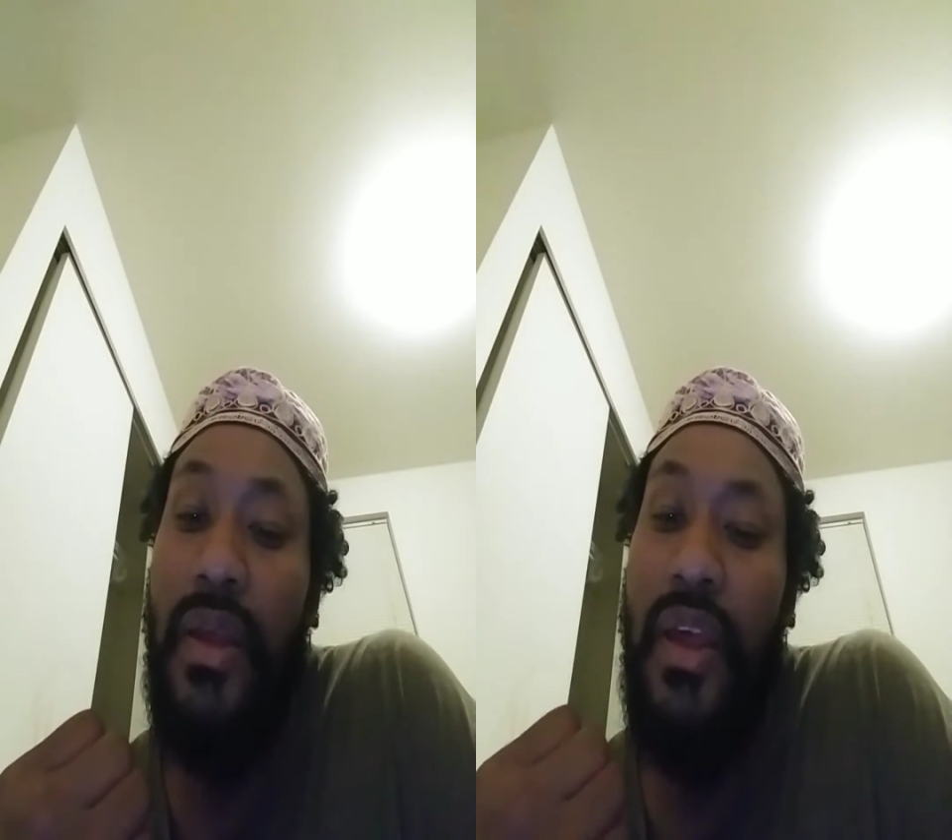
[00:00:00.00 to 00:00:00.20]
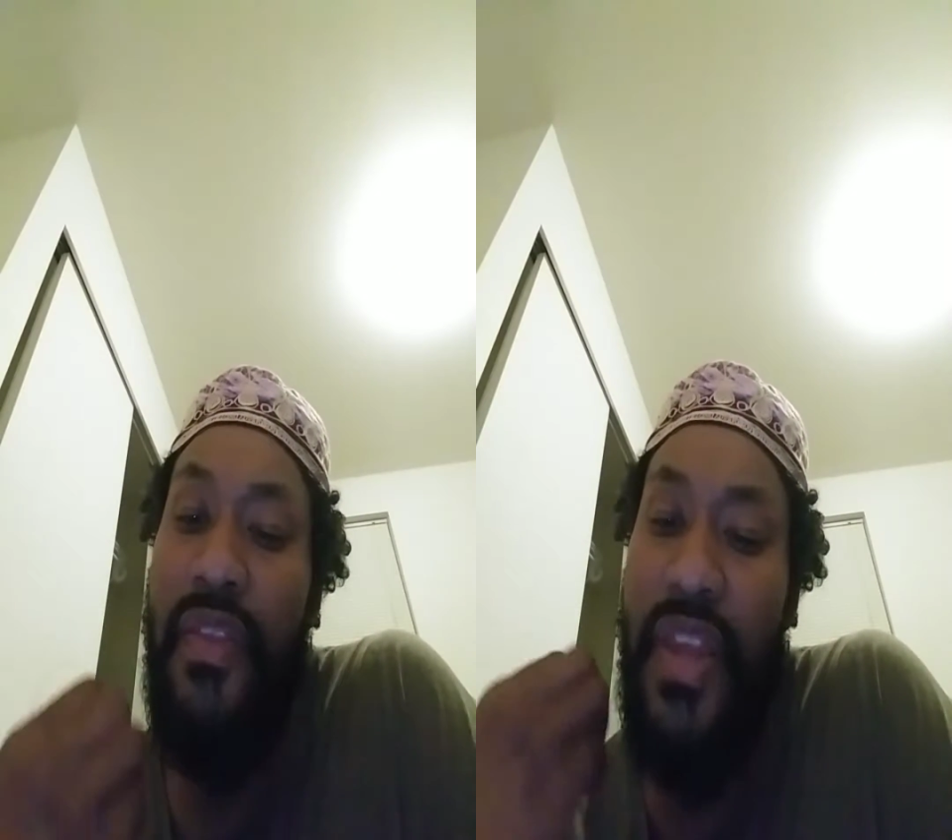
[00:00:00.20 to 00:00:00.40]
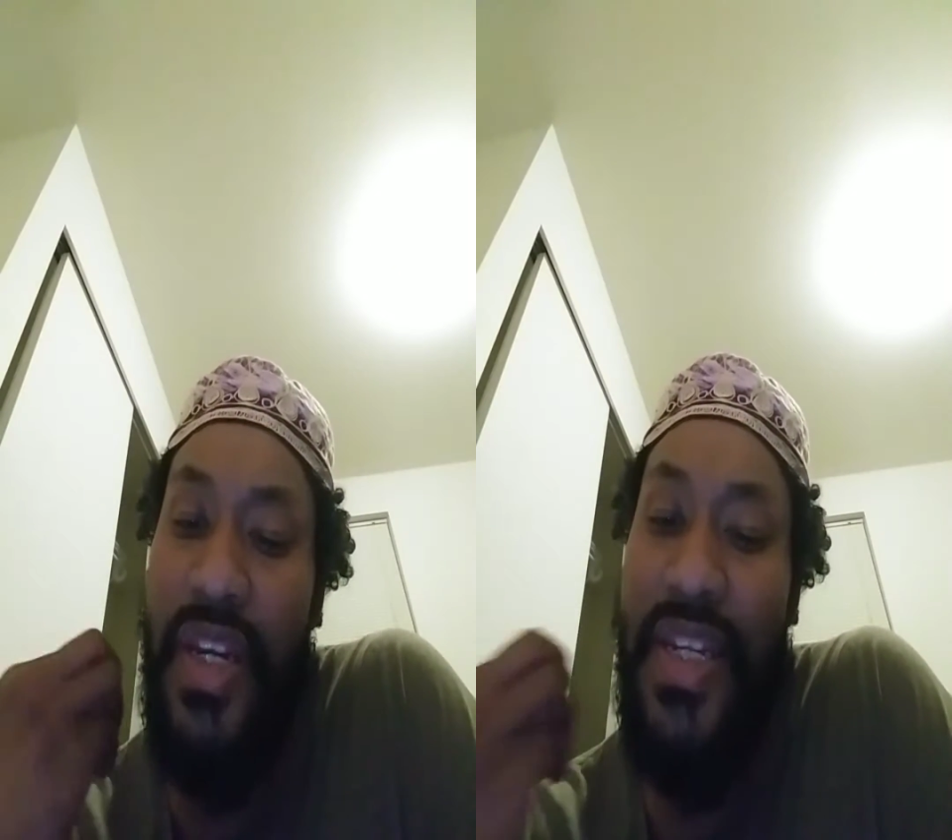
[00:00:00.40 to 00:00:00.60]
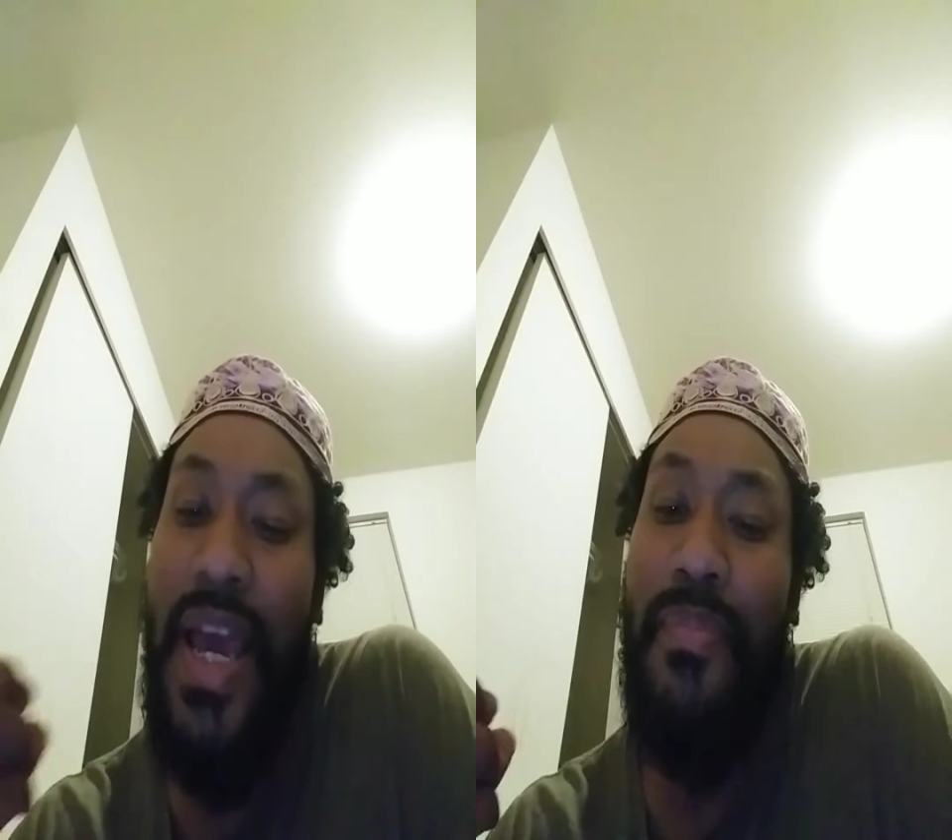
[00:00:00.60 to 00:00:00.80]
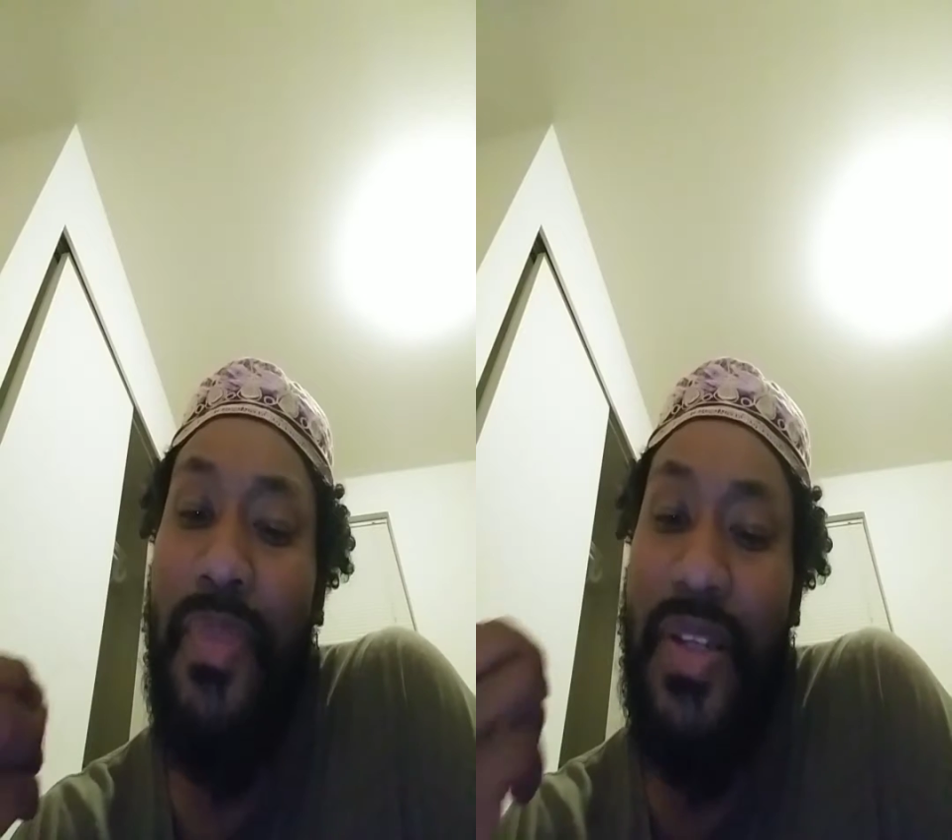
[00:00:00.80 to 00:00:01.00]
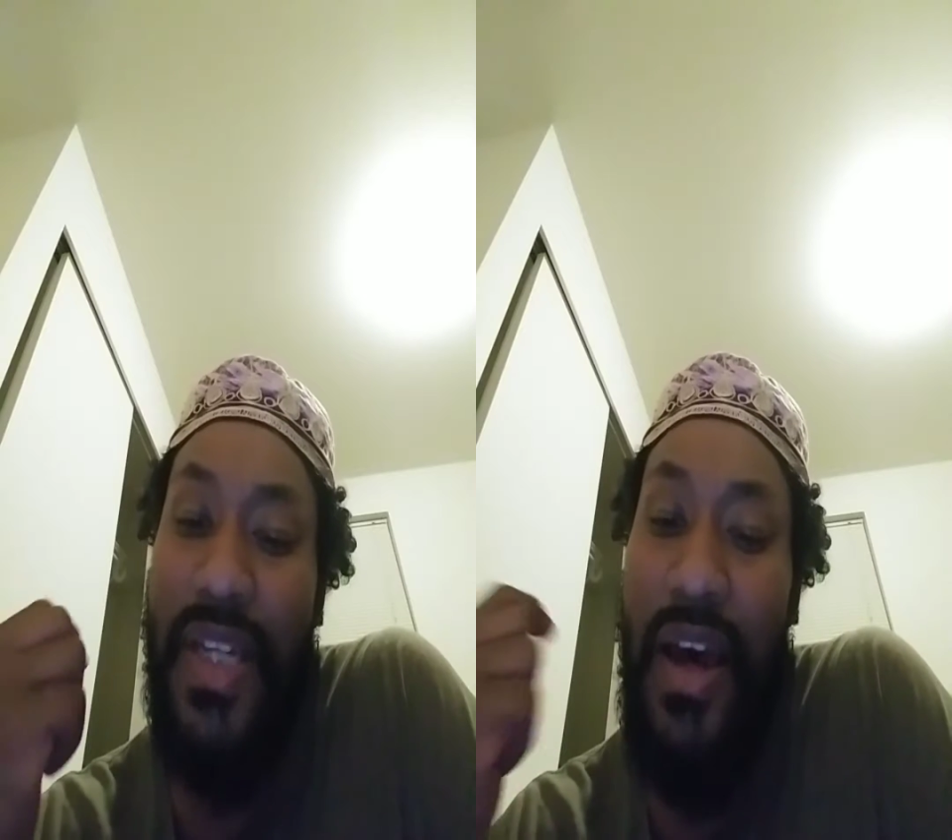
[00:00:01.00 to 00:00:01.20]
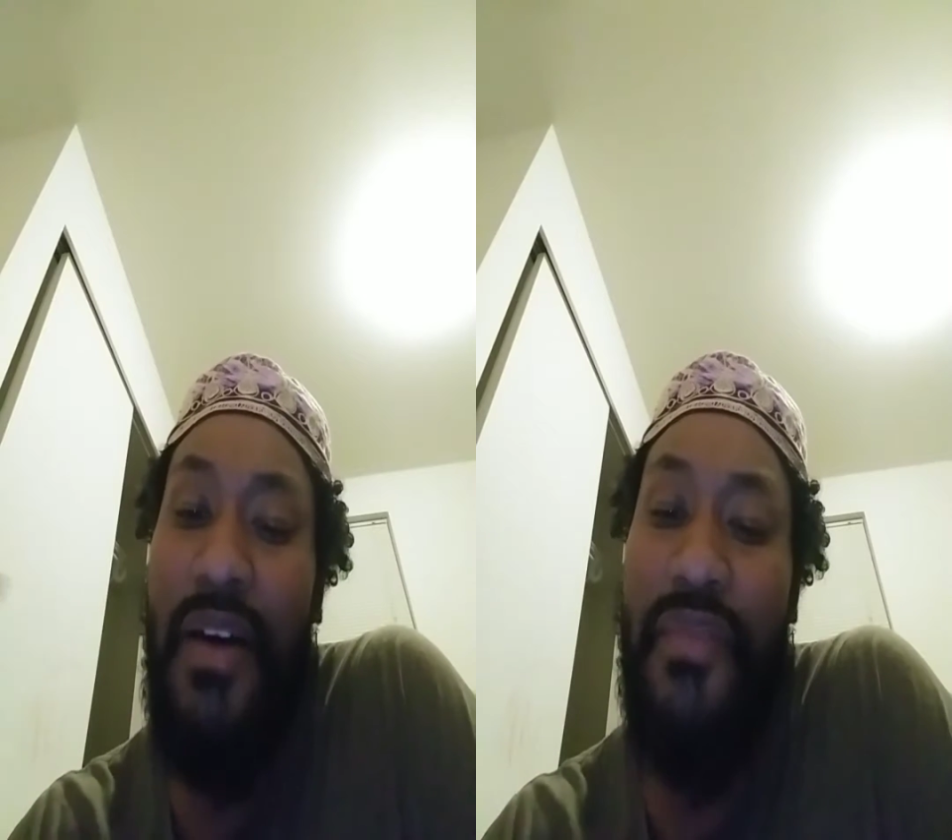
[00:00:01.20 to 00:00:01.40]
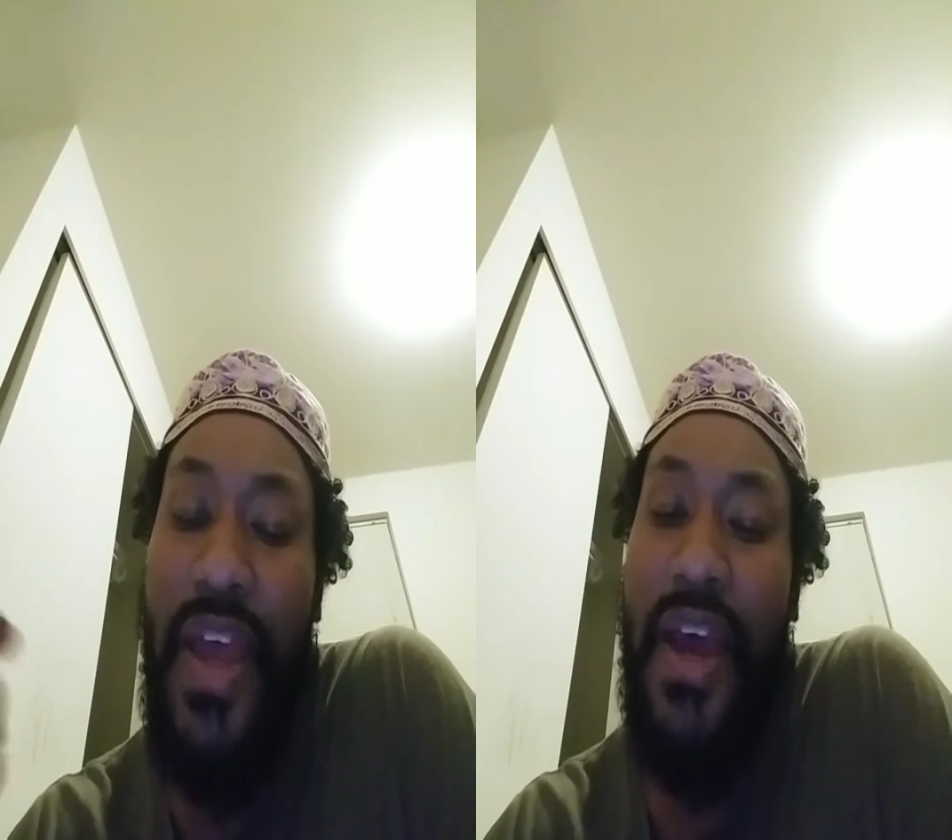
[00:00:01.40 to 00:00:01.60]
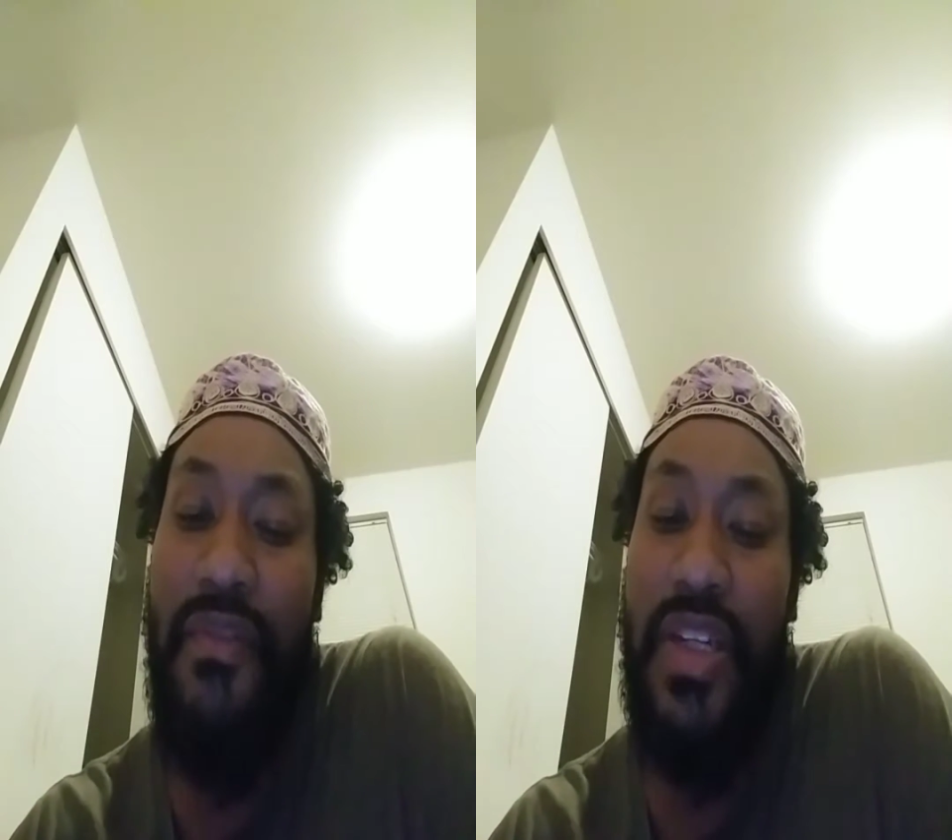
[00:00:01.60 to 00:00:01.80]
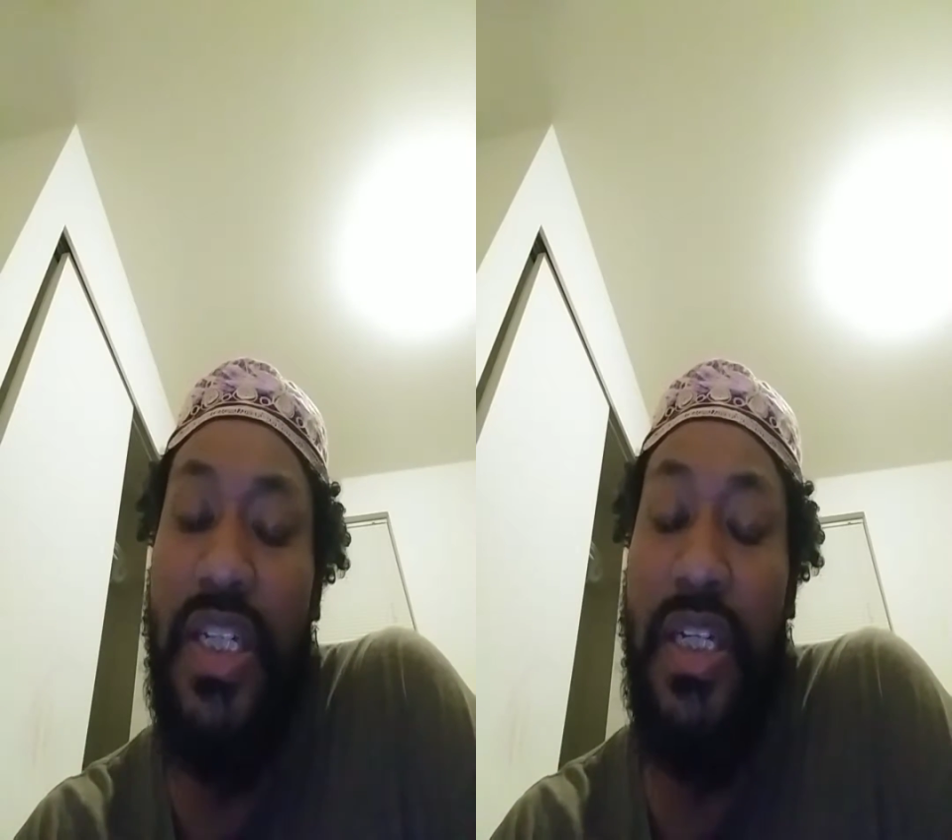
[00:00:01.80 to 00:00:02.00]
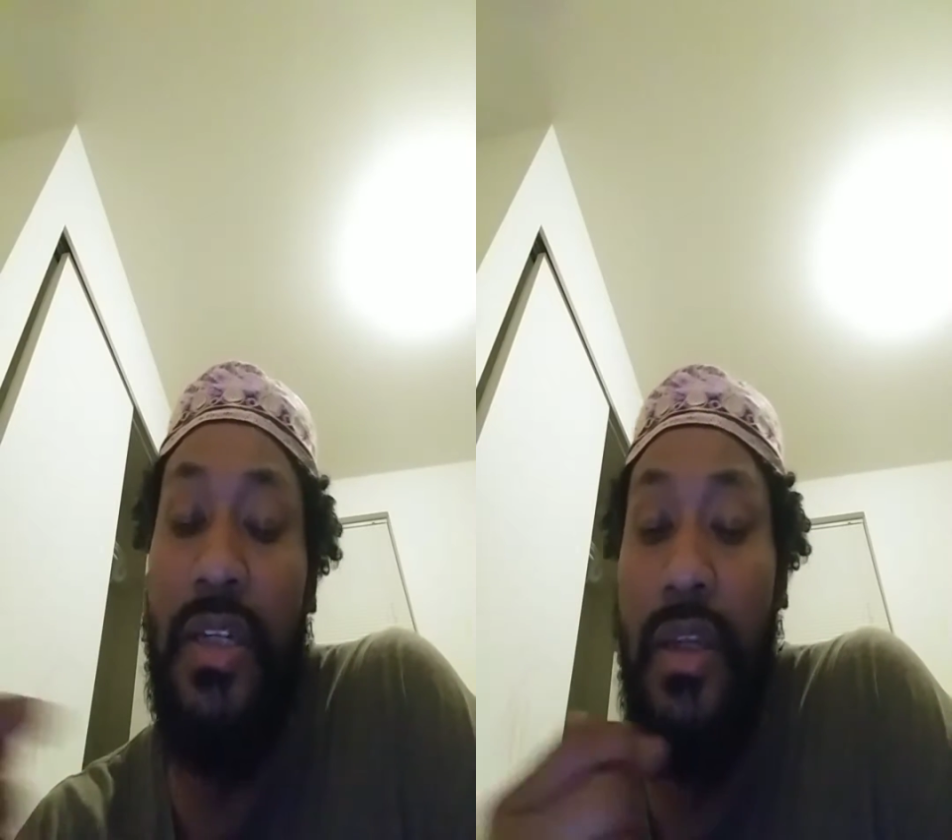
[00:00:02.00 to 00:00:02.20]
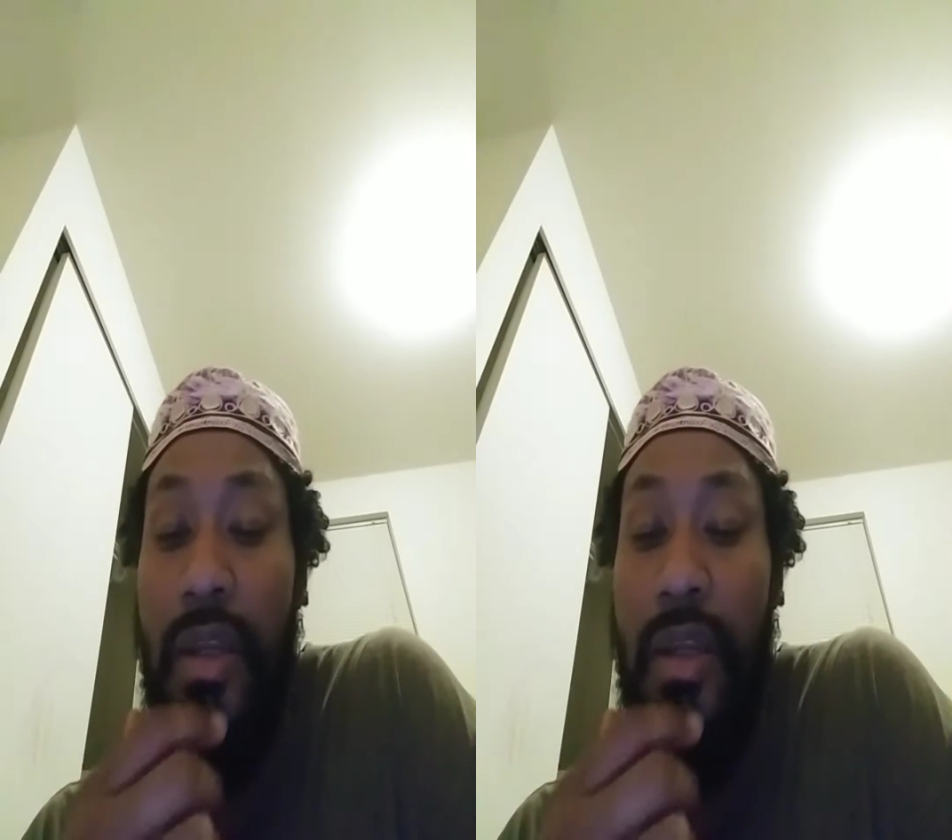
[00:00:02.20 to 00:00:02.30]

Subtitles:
and the adeptness of the heavens